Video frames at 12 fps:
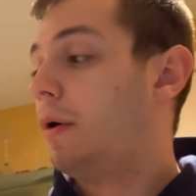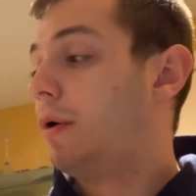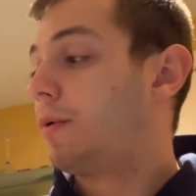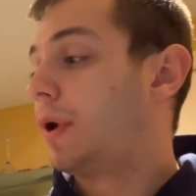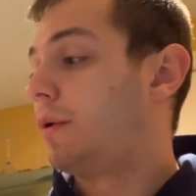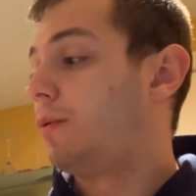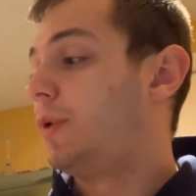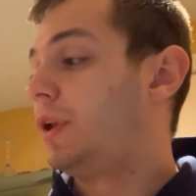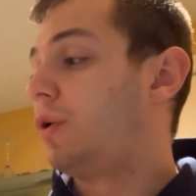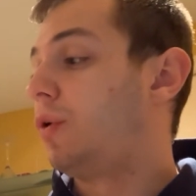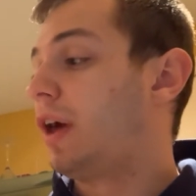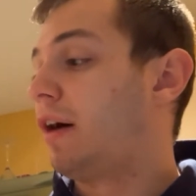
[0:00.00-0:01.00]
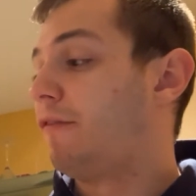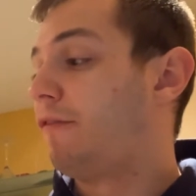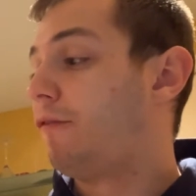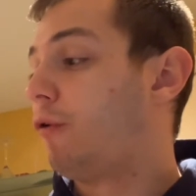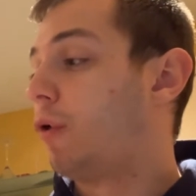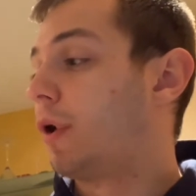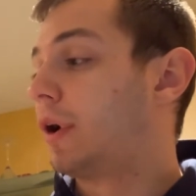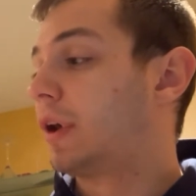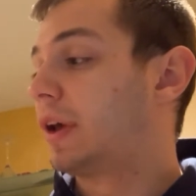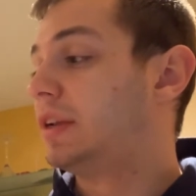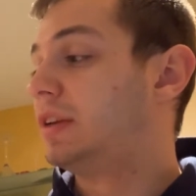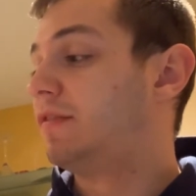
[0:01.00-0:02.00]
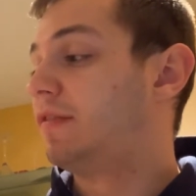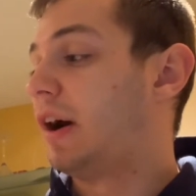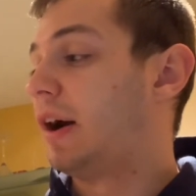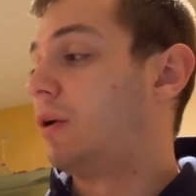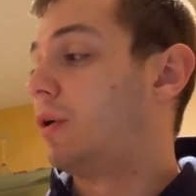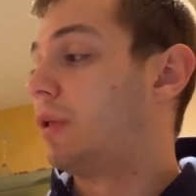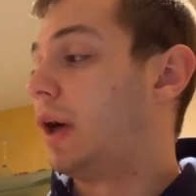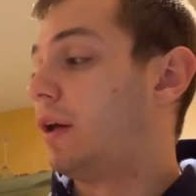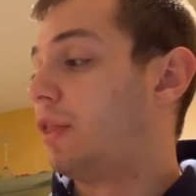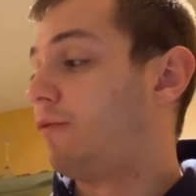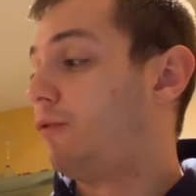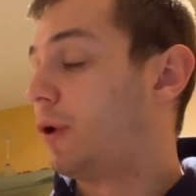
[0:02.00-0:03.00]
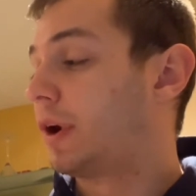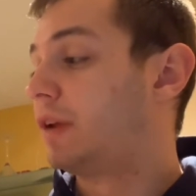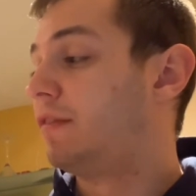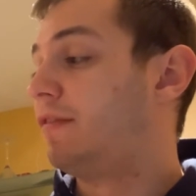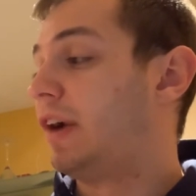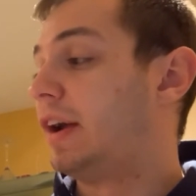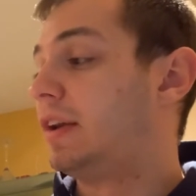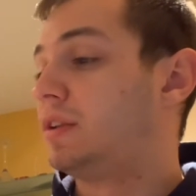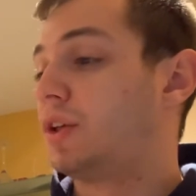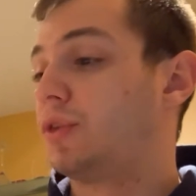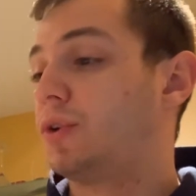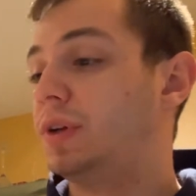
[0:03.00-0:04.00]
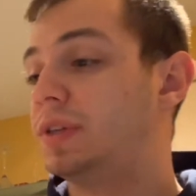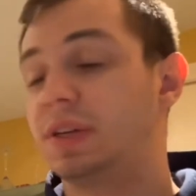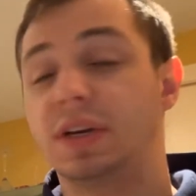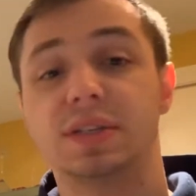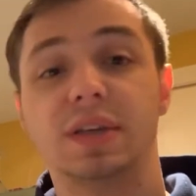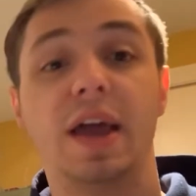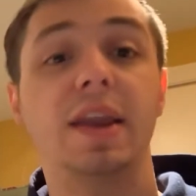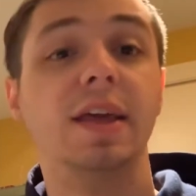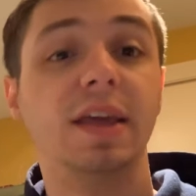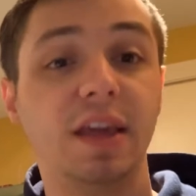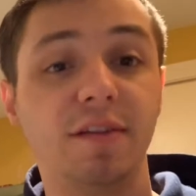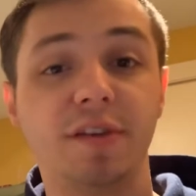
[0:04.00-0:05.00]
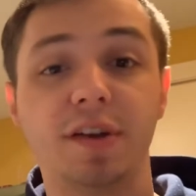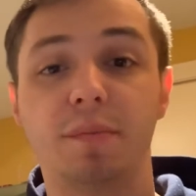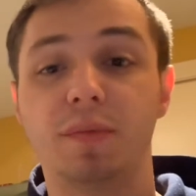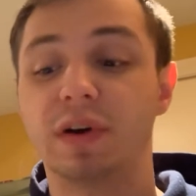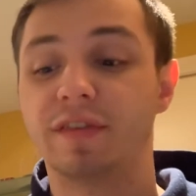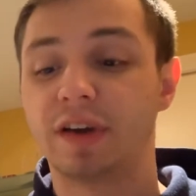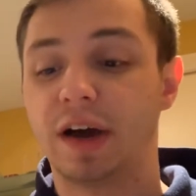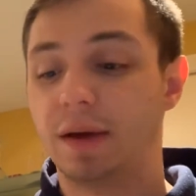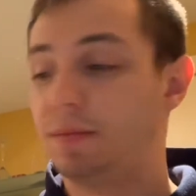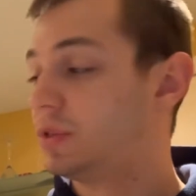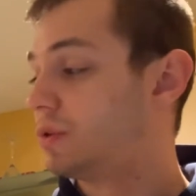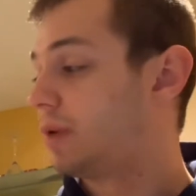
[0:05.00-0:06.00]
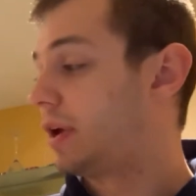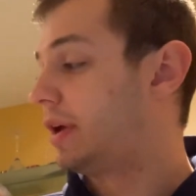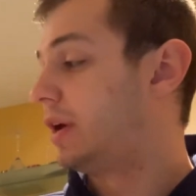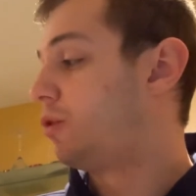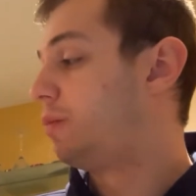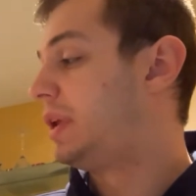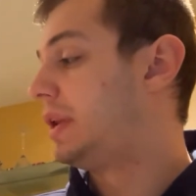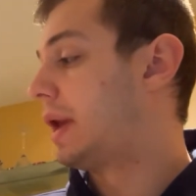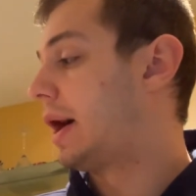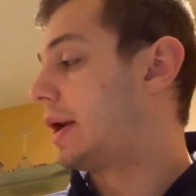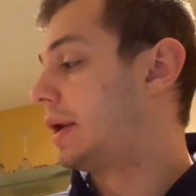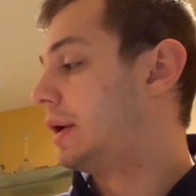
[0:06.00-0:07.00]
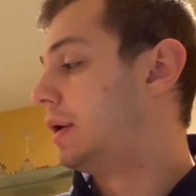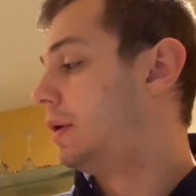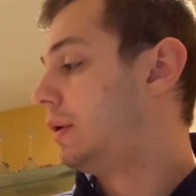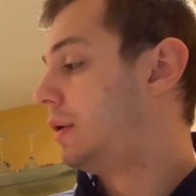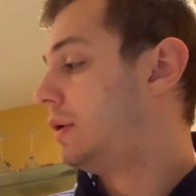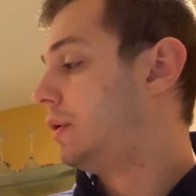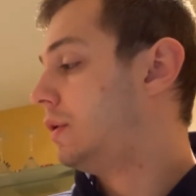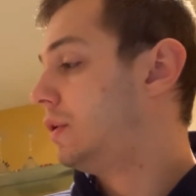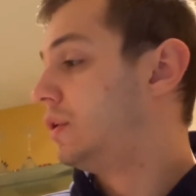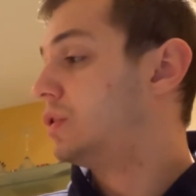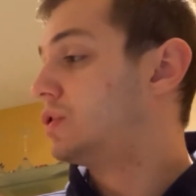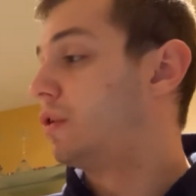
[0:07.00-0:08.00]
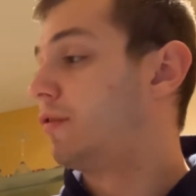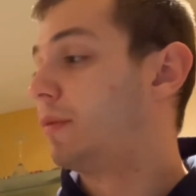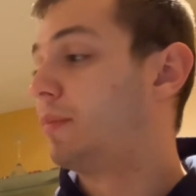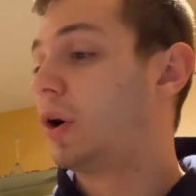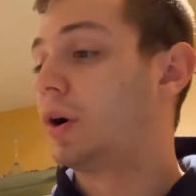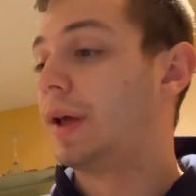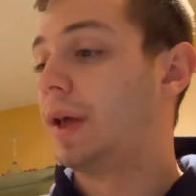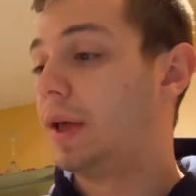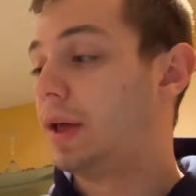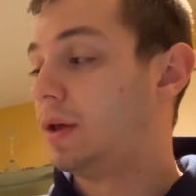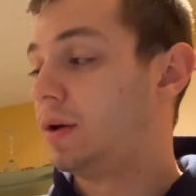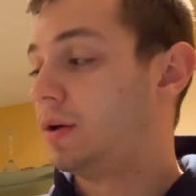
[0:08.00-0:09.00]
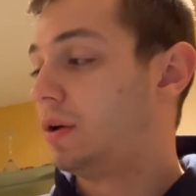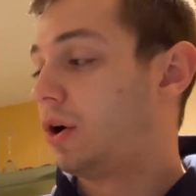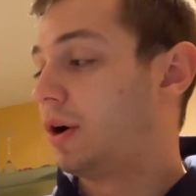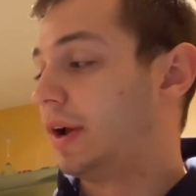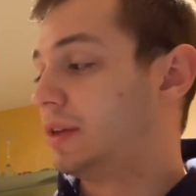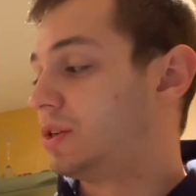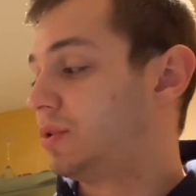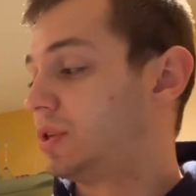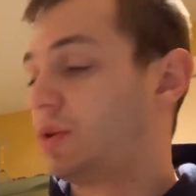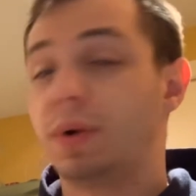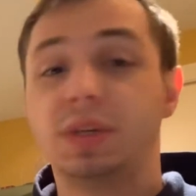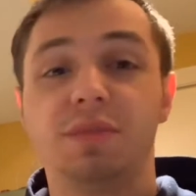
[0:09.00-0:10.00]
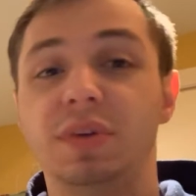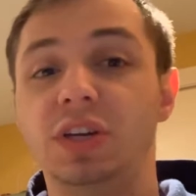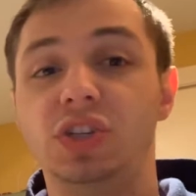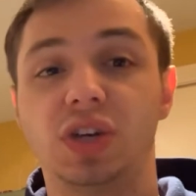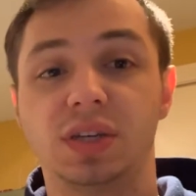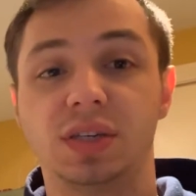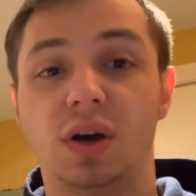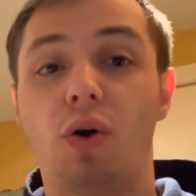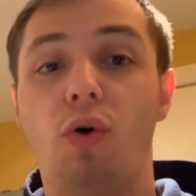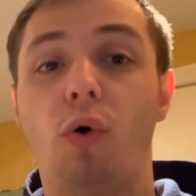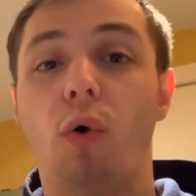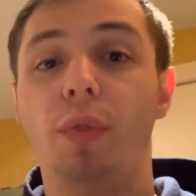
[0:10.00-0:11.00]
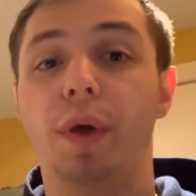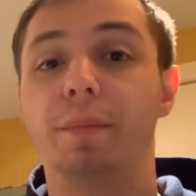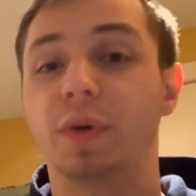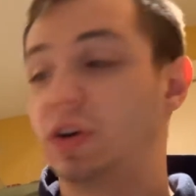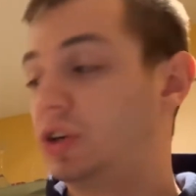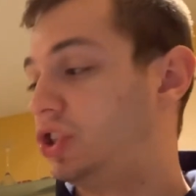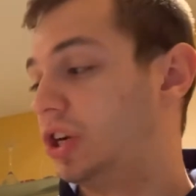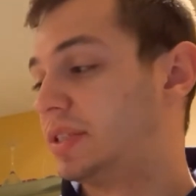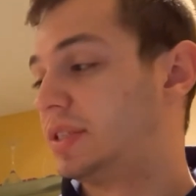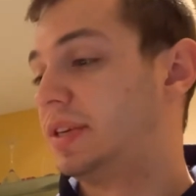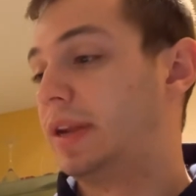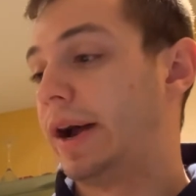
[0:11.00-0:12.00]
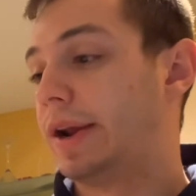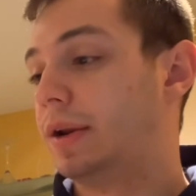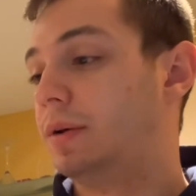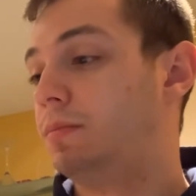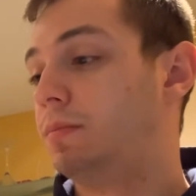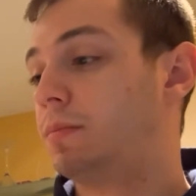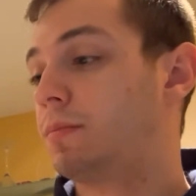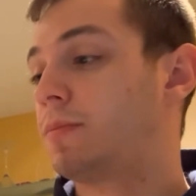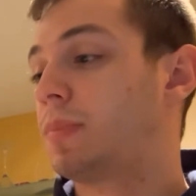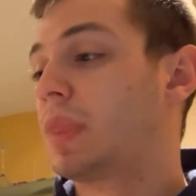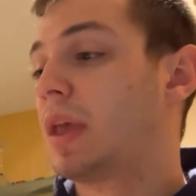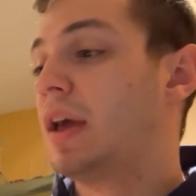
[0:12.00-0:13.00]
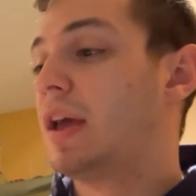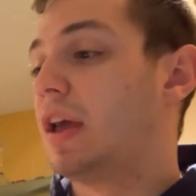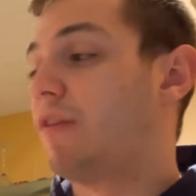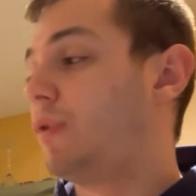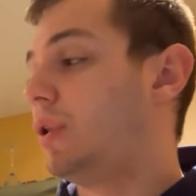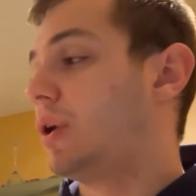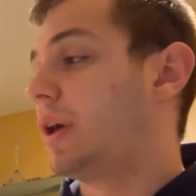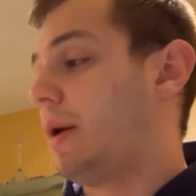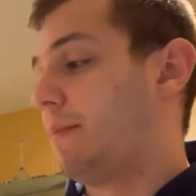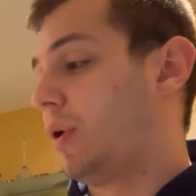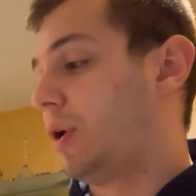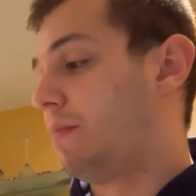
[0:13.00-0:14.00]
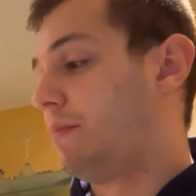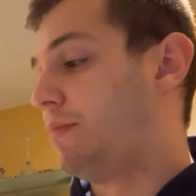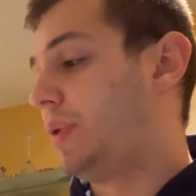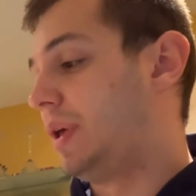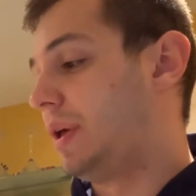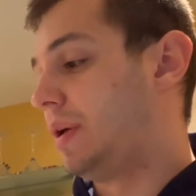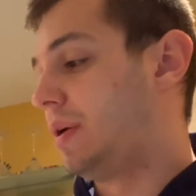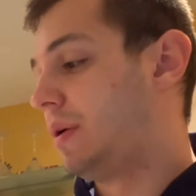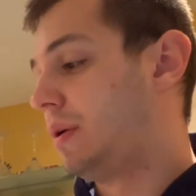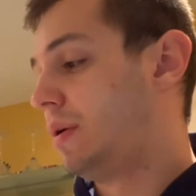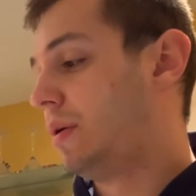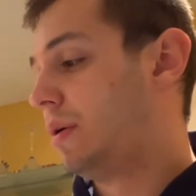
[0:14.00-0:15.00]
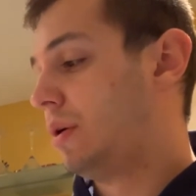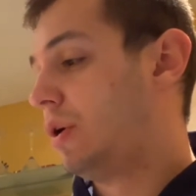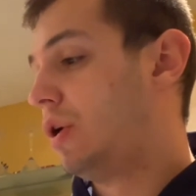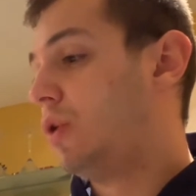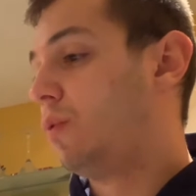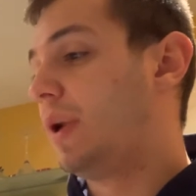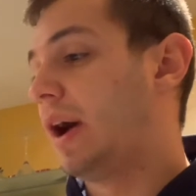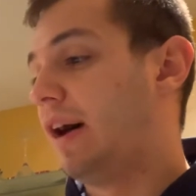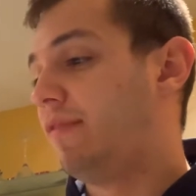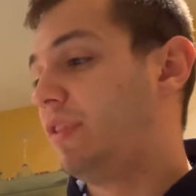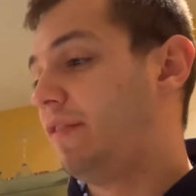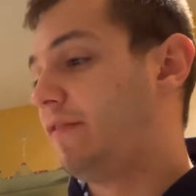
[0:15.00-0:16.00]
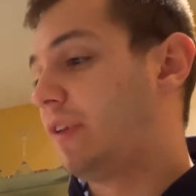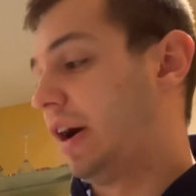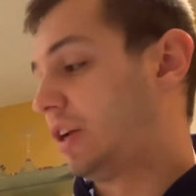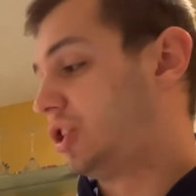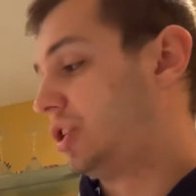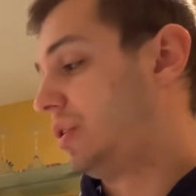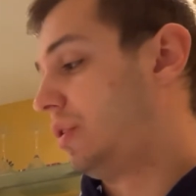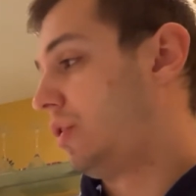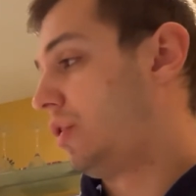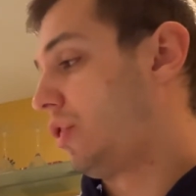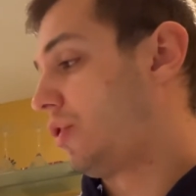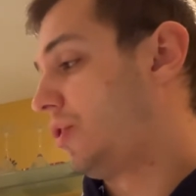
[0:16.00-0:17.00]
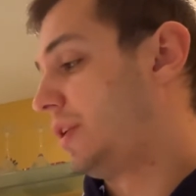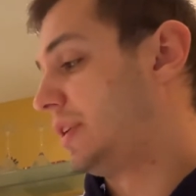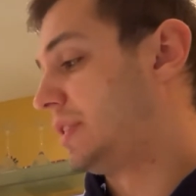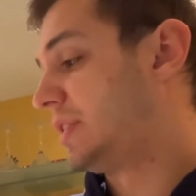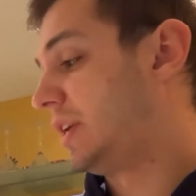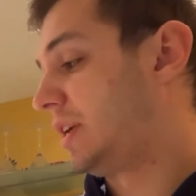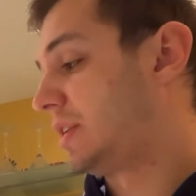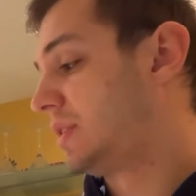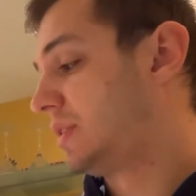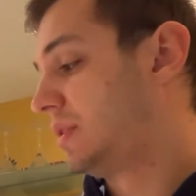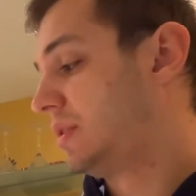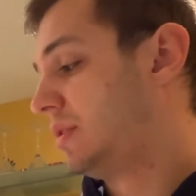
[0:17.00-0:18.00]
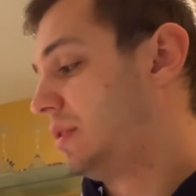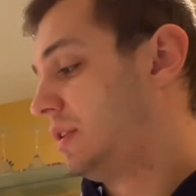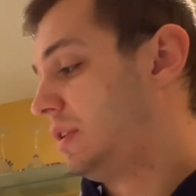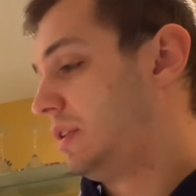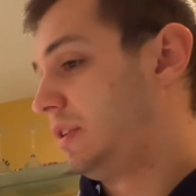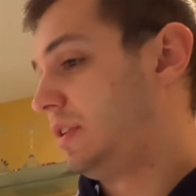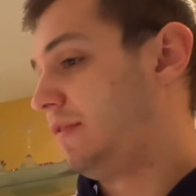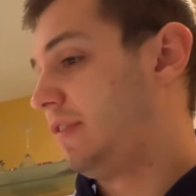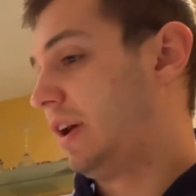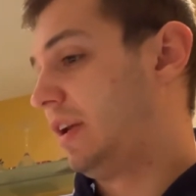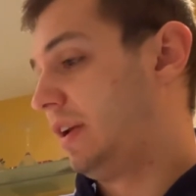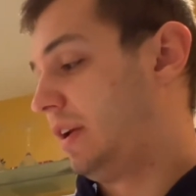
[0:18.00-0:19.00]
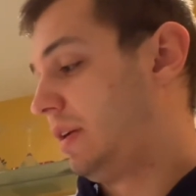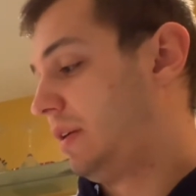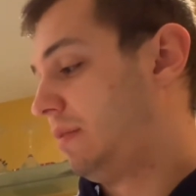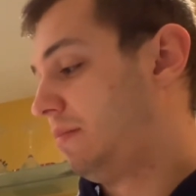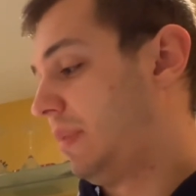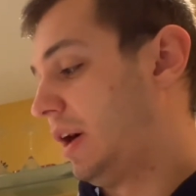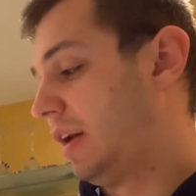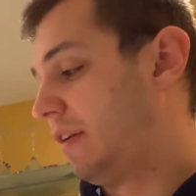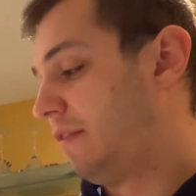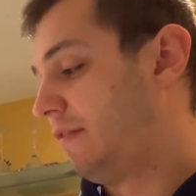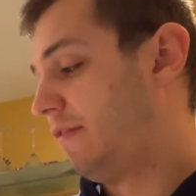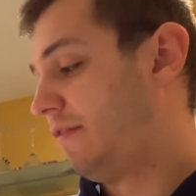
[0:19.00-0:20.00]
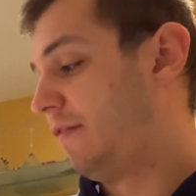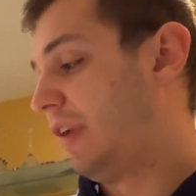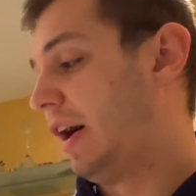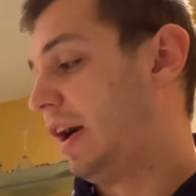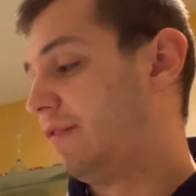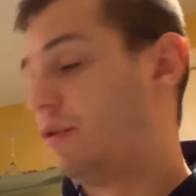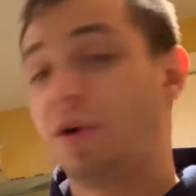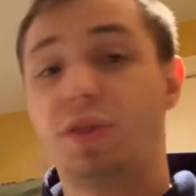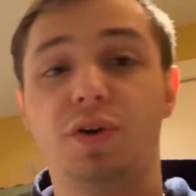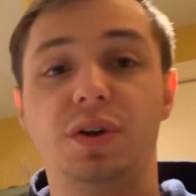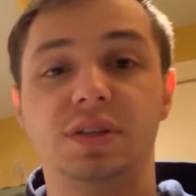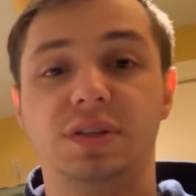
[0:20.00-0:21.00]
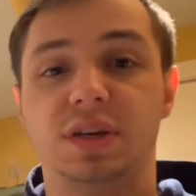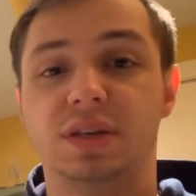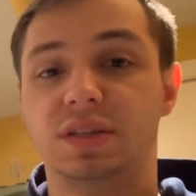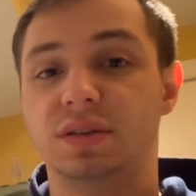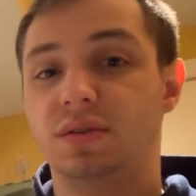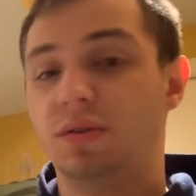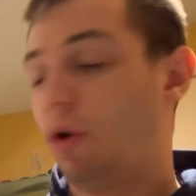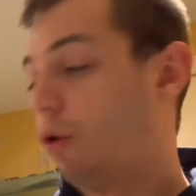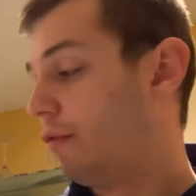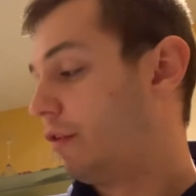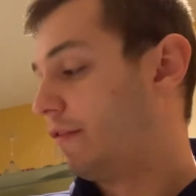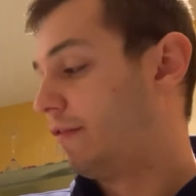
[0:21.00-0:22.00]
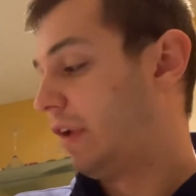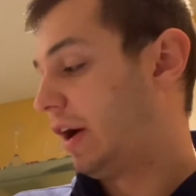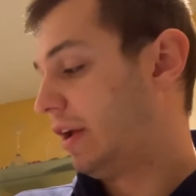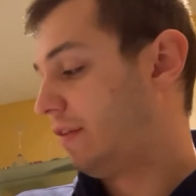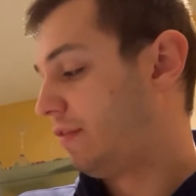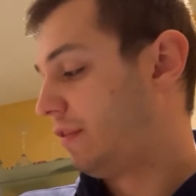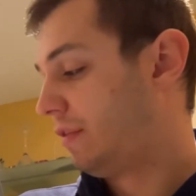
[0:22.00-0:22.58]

Right, we know that 4 can divide into 36 an even number of times, right? It'll be 9. So for part A, our answer is going to just a whole number, just 9. If we look at part B, we have the fraction 36 dividing by 5, or 36 over 5.